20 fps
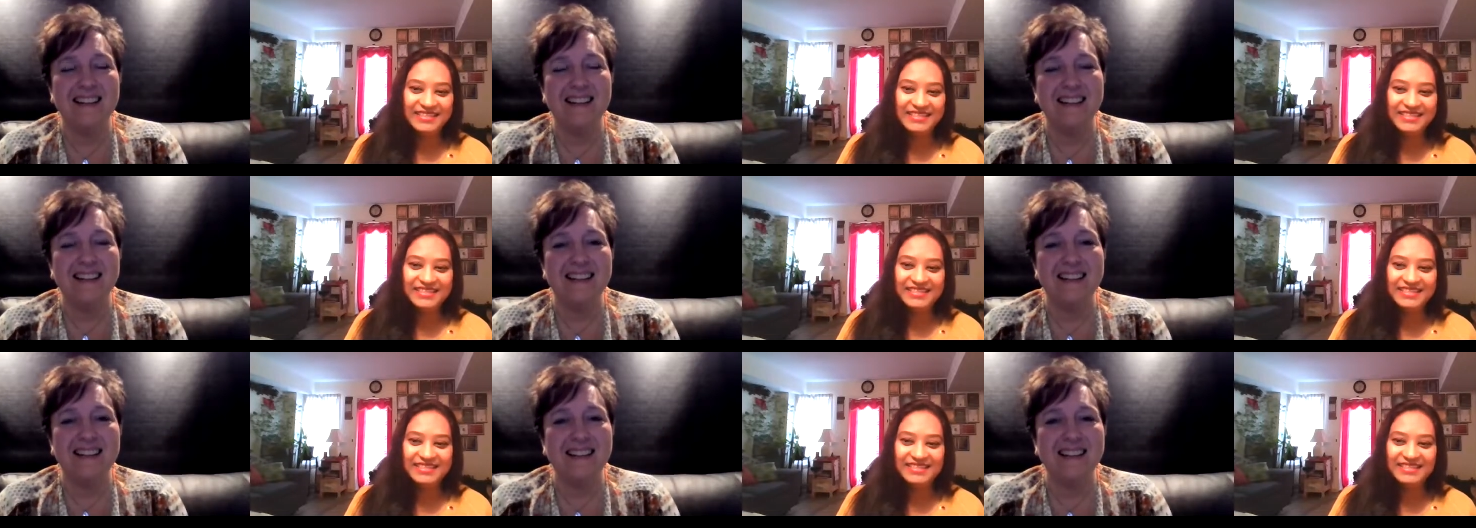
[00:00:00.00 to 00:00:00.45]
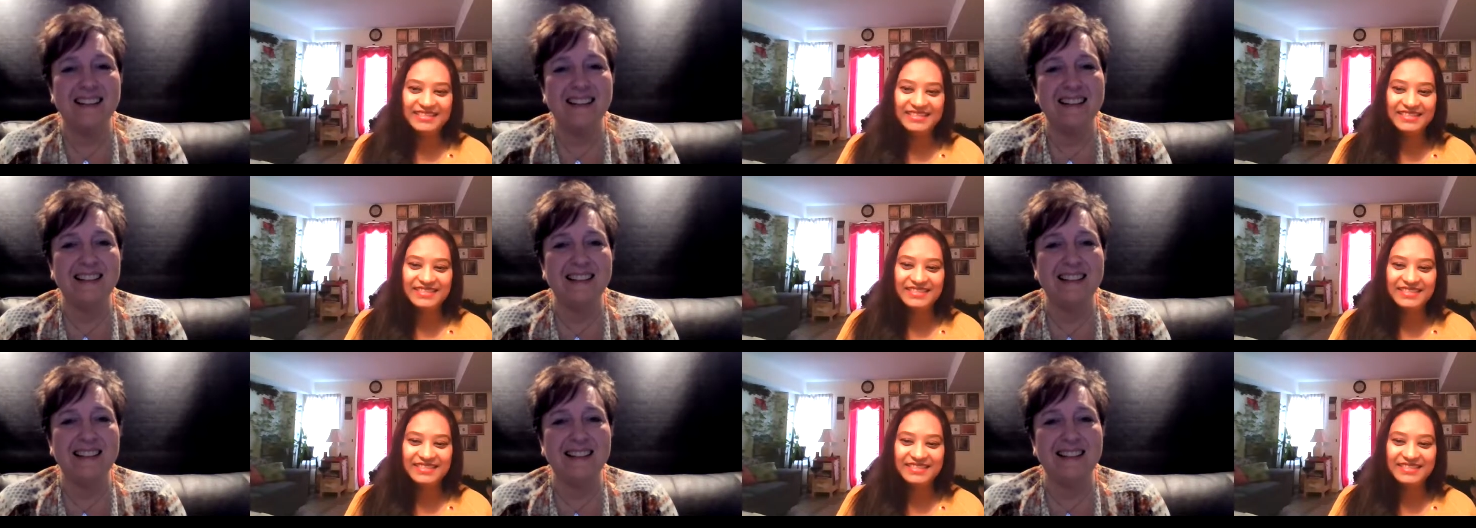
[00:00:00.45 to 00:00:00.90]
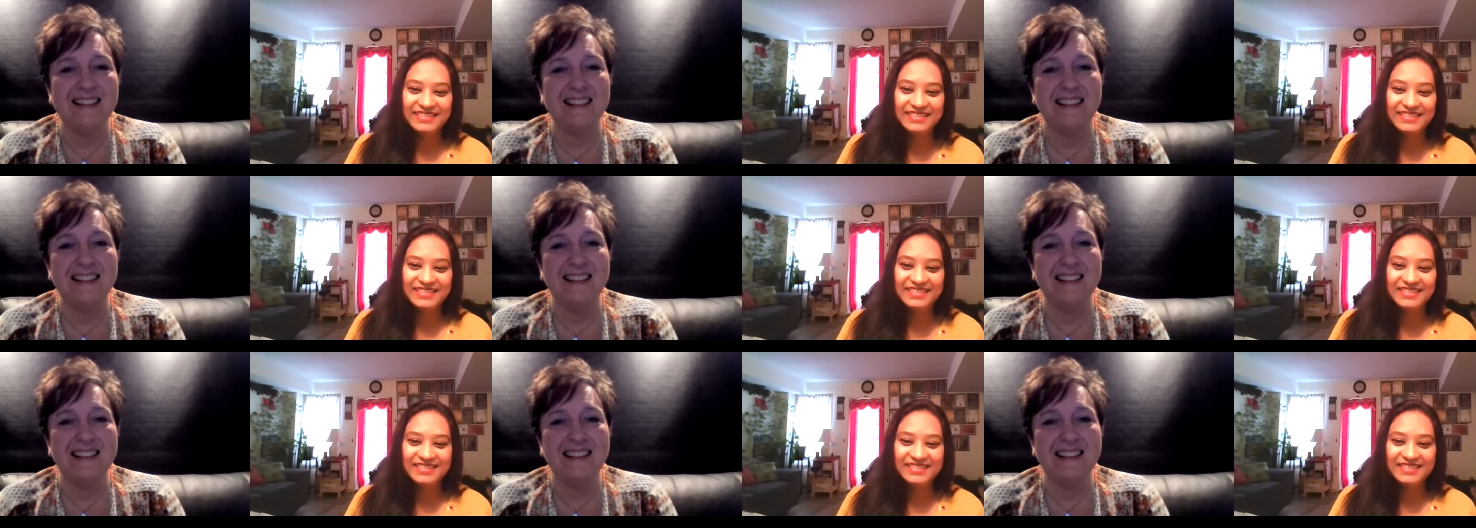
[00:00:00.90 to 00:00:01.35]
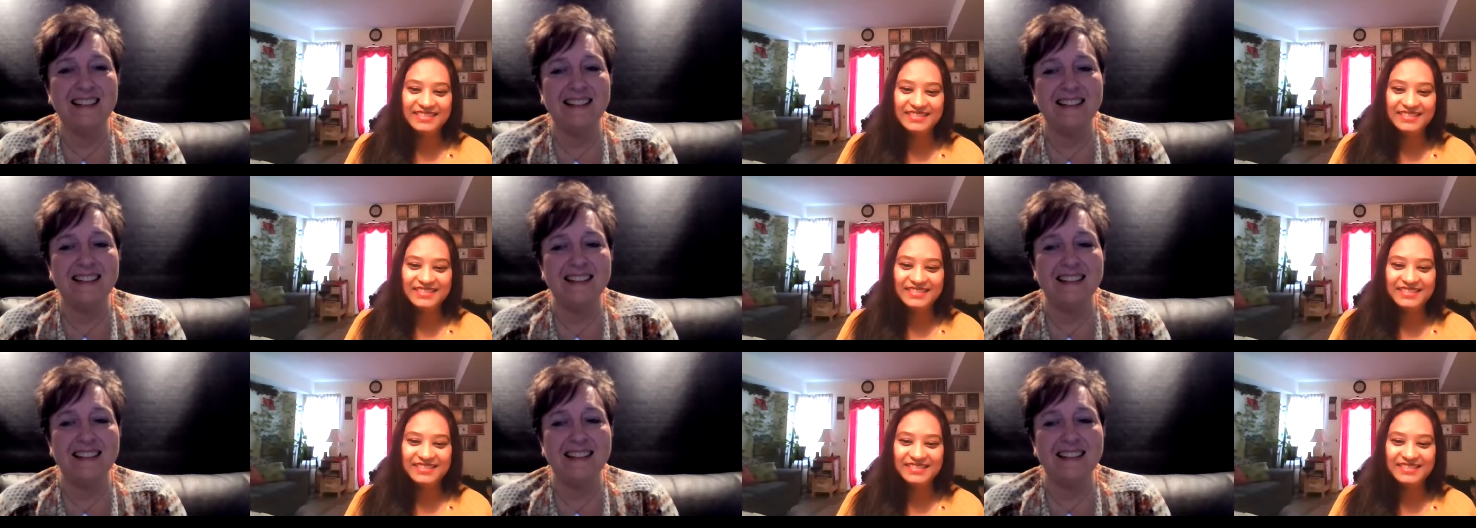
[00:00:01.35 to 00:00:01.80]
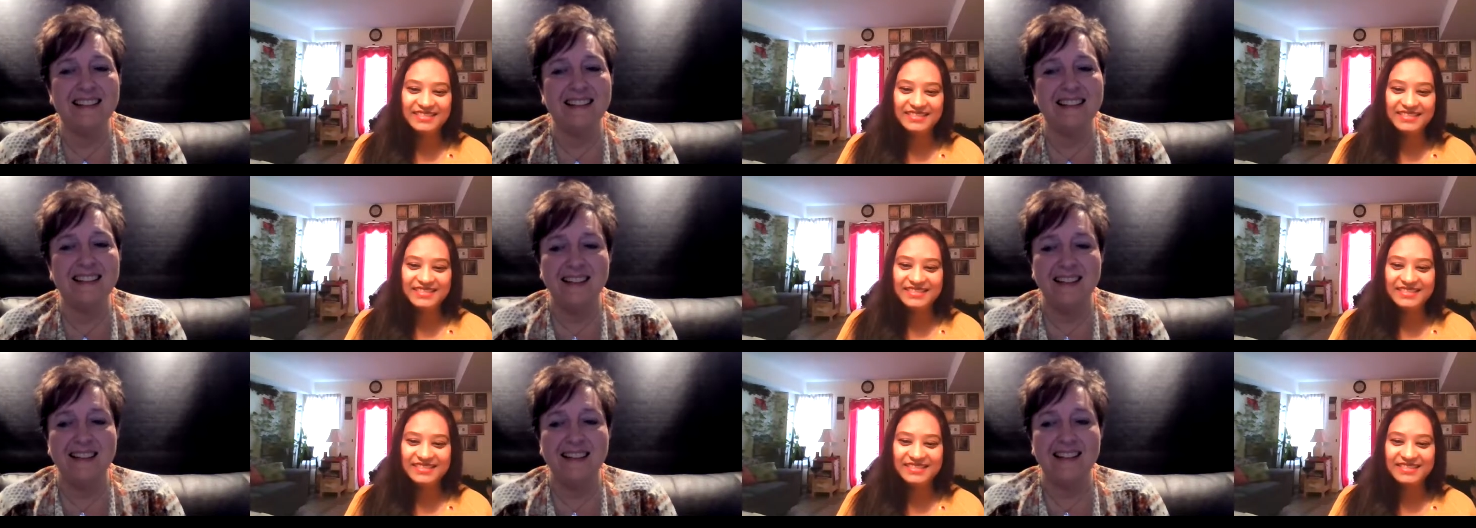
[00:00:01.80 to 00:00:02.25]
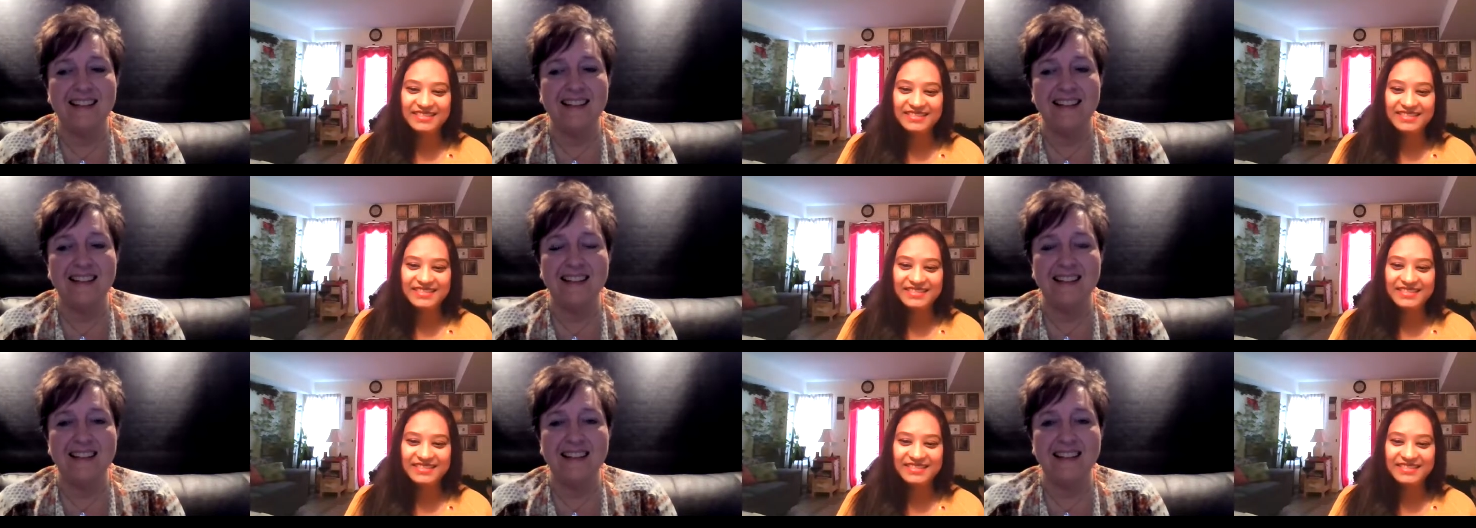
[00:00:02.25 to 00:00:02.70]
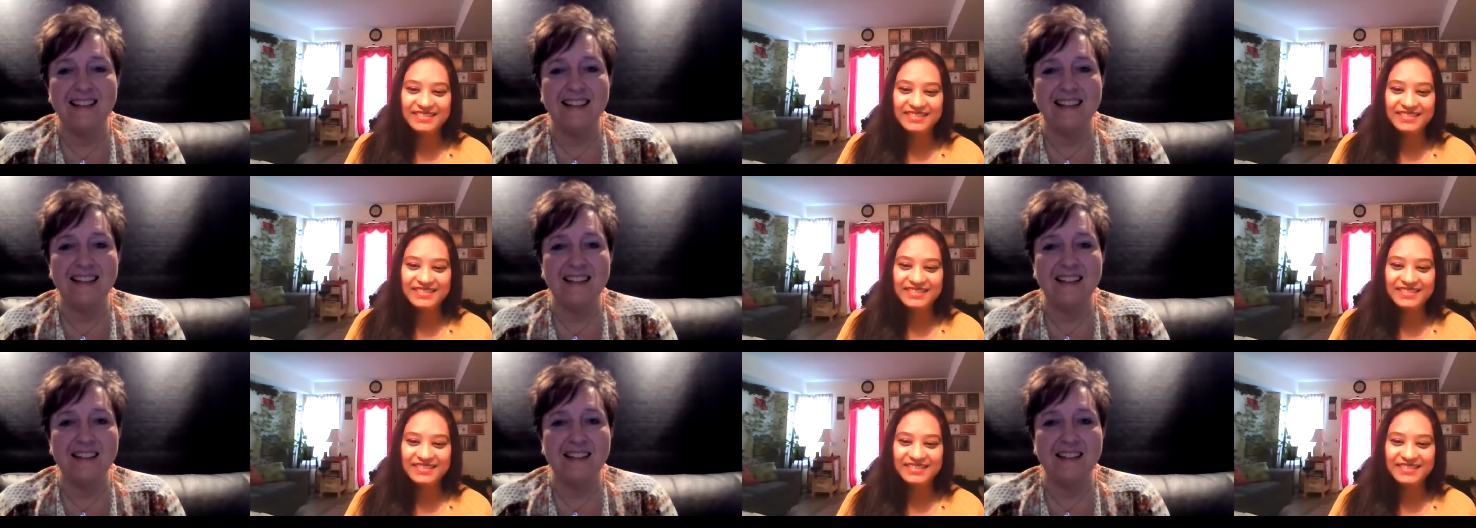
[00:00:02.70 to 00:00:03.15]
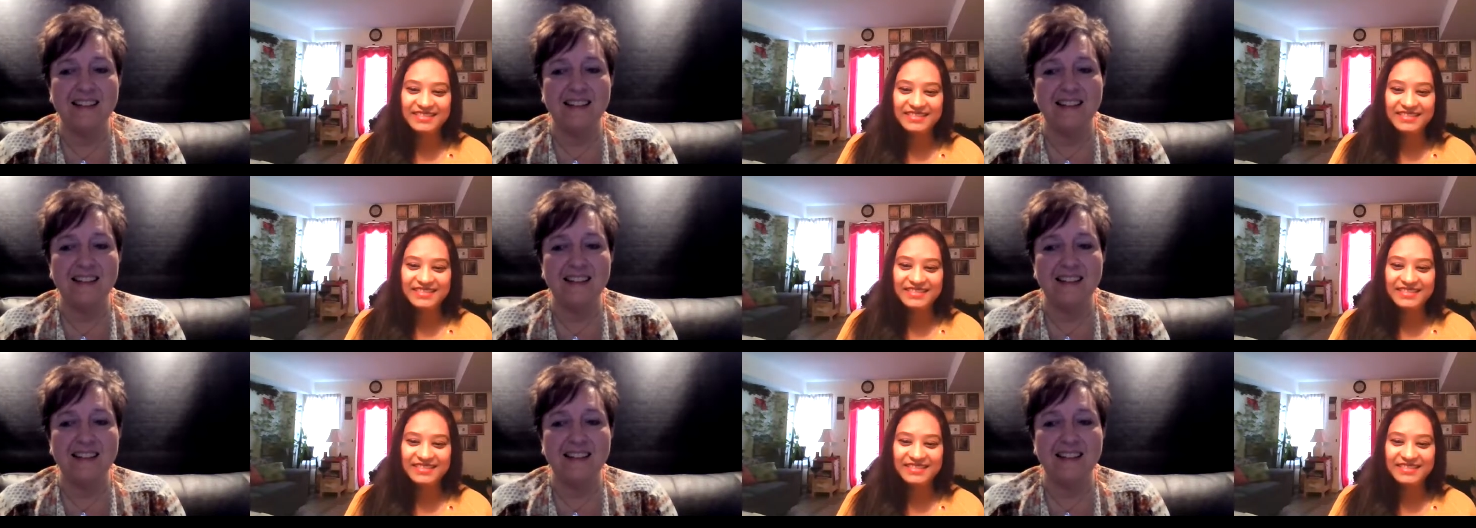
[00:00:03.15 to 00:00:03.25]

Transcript: Nobody speaks.